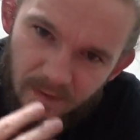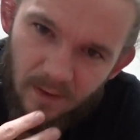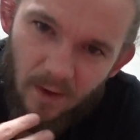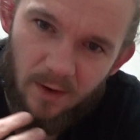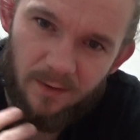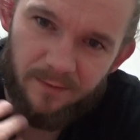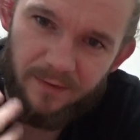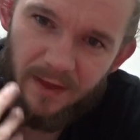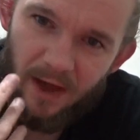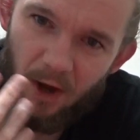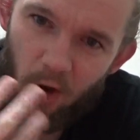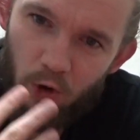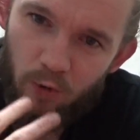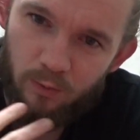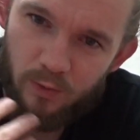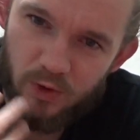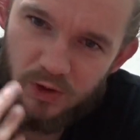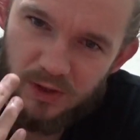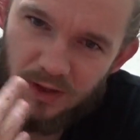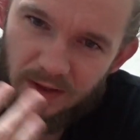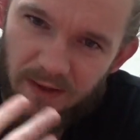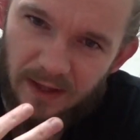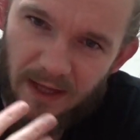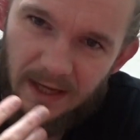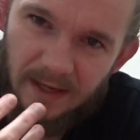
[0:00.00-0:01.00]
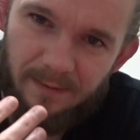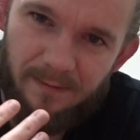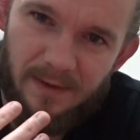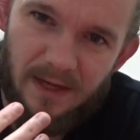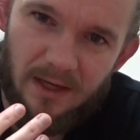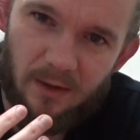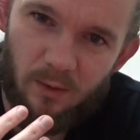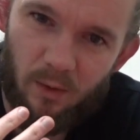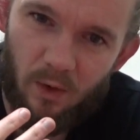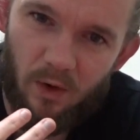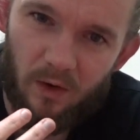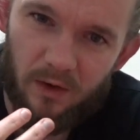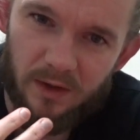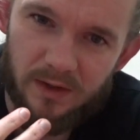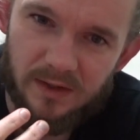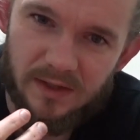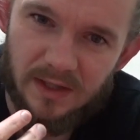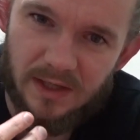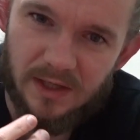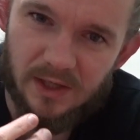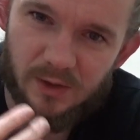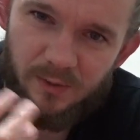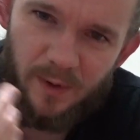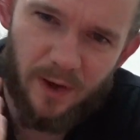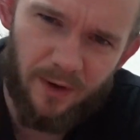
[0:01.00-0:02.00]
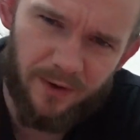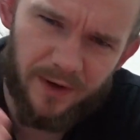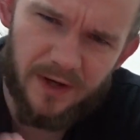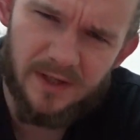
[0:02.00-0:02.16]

of that almost limey quality as well.